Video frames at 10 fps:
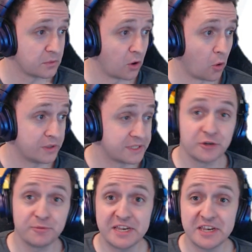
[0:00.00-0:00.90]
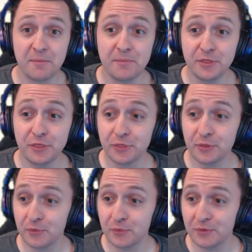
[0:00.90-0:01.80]
Oh, it's going to be number
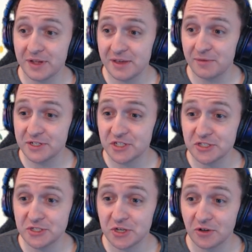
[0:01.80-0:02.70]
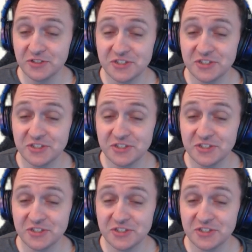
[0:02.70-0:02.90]
3, which is John